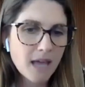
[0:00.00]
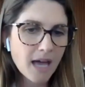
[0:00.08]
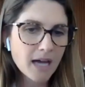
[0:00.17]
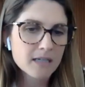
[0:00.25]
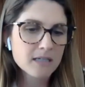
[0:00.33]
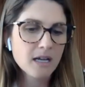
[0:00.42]

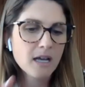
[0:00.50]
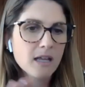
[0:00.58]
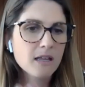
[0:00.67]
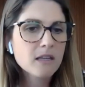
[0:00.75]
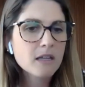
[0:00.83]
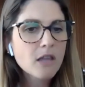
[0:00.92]
that
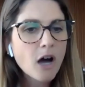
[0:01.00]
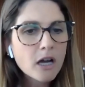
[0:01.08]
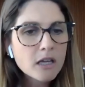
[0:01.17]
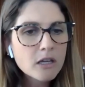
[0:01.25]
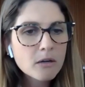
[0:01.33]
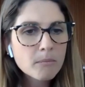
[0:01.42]
the
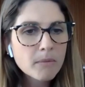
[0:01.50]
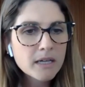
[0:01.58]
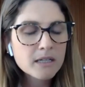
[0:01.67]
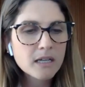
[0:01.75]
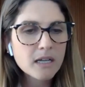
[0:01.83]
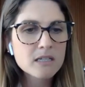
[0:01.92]

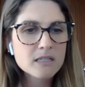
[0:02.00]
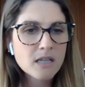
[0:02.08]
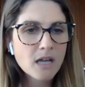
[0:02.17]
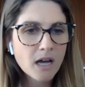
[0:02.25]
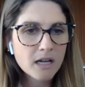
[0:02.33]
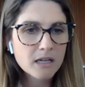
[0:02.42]
document is
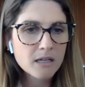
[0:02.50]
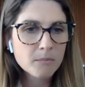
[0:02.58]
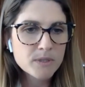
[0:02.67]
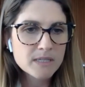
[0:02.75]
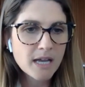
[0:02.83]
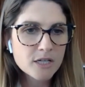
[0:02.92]
not
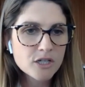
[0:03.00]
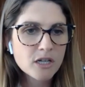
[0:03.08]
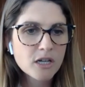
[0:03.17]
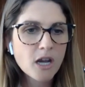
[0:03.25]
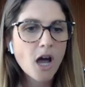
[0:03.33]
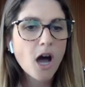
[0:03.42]
in
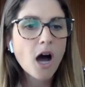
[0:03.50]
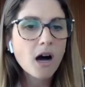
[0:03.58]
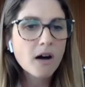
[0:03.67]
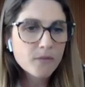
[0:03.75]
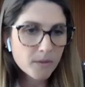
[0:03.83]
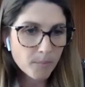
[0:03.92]
possession
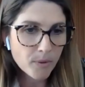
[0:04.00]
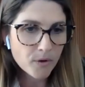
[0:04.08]
of the